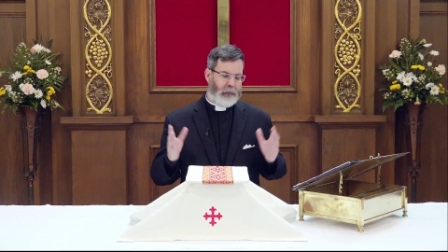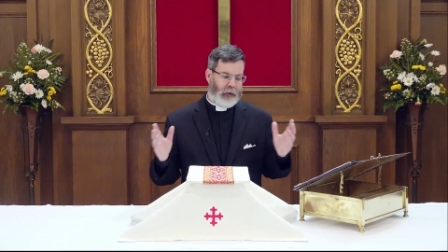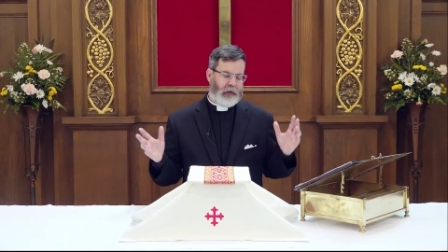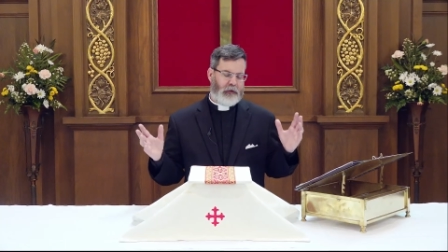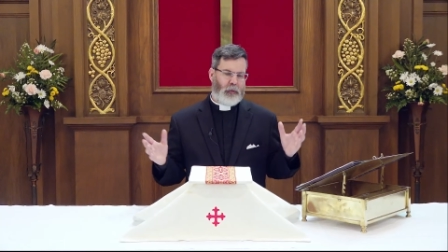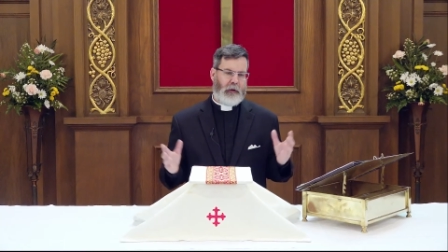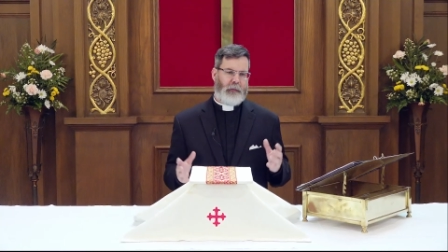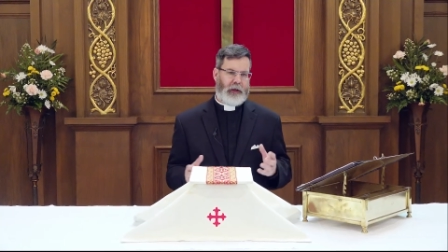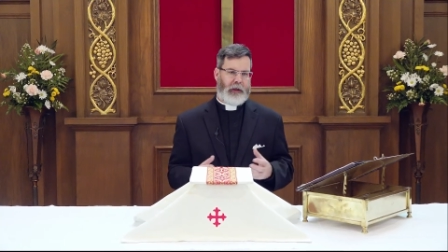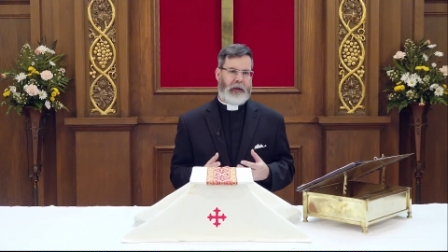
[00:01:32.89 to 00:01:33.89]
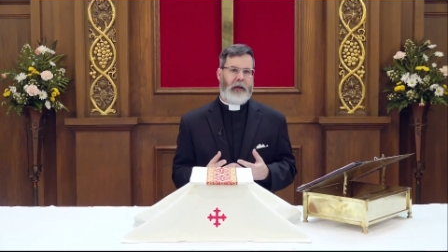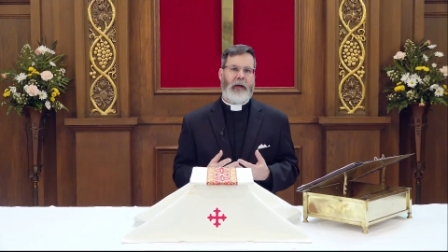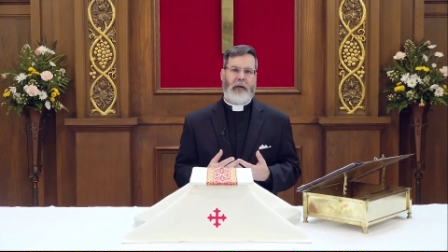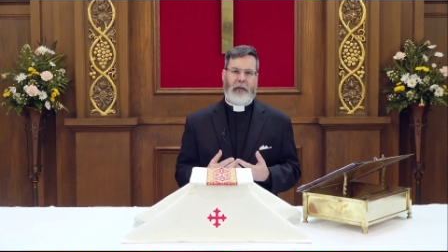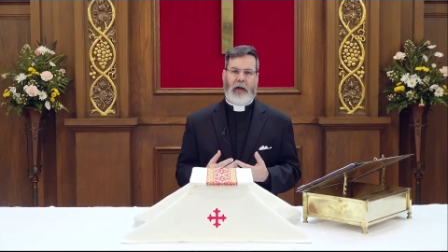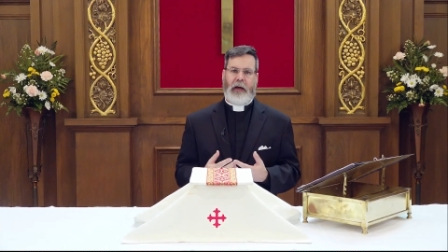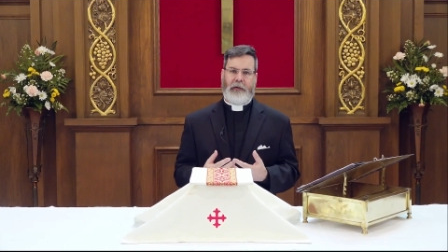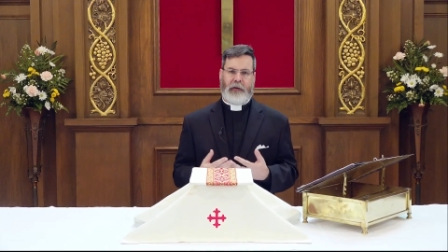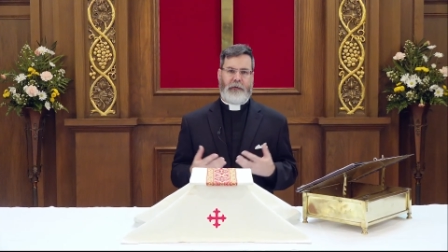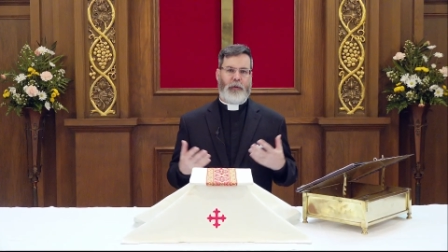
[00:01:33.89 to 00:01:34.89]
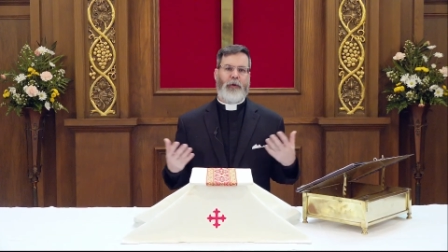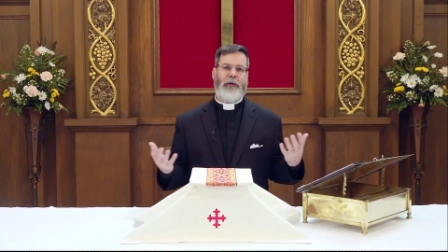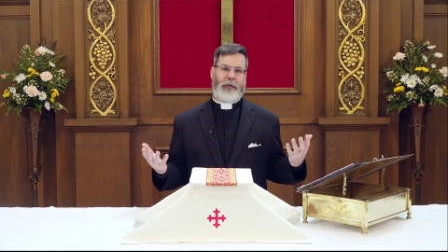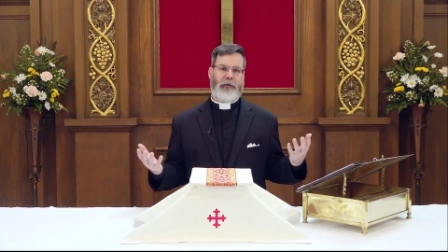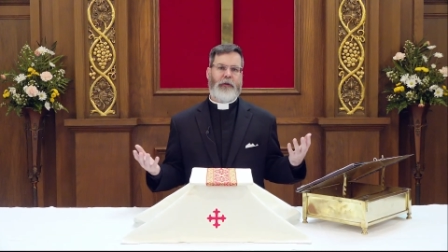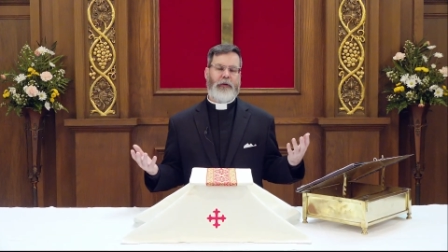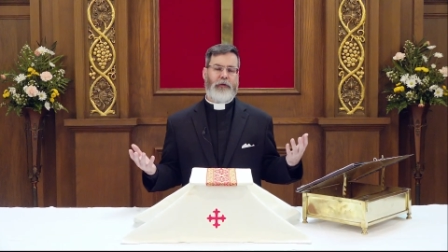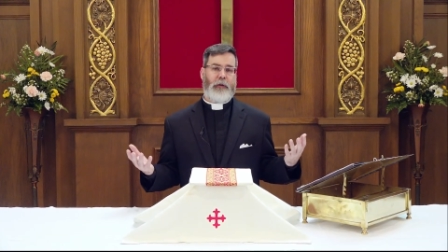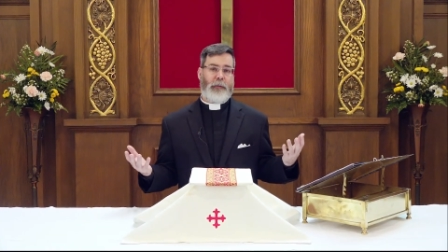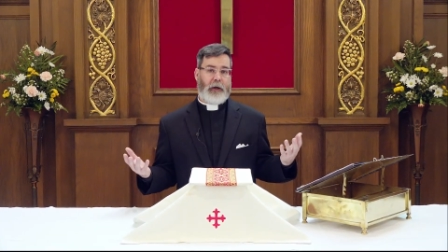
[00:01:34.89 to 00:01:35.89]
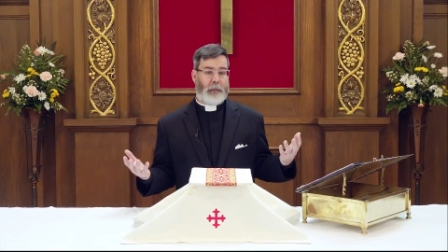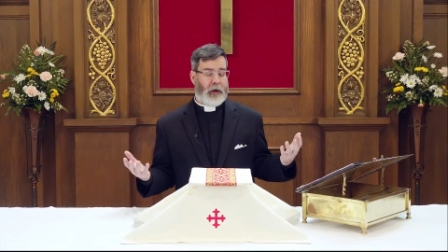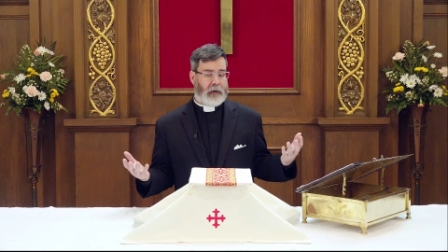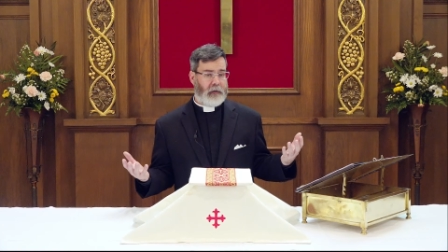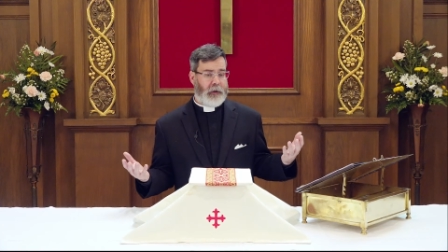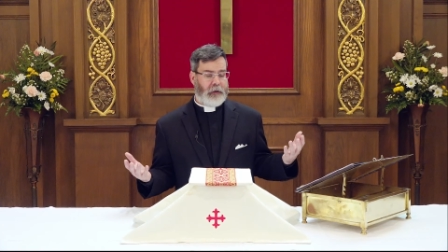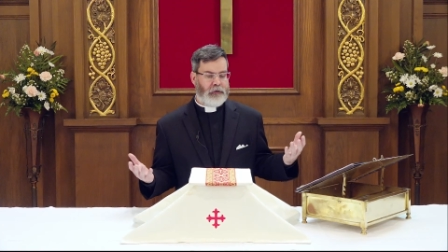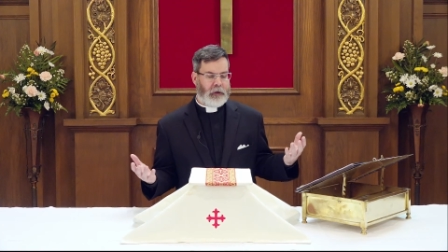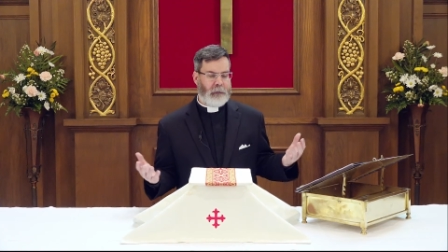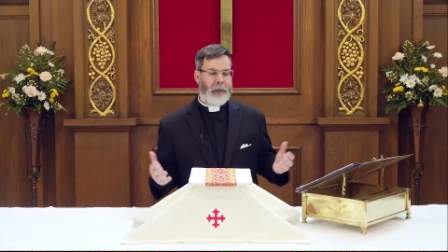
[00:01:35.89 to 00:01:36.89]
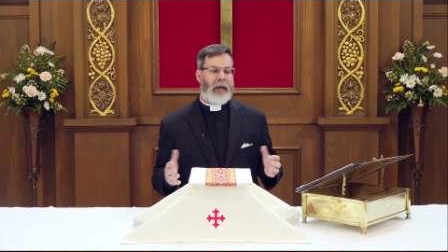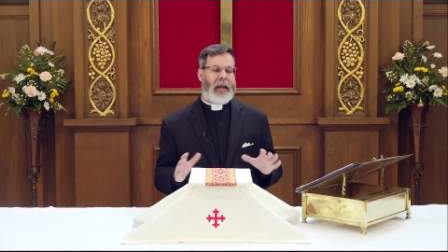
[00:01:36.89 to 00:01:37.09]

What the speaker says: the biggest one being the idea of the words of institution being proclamation,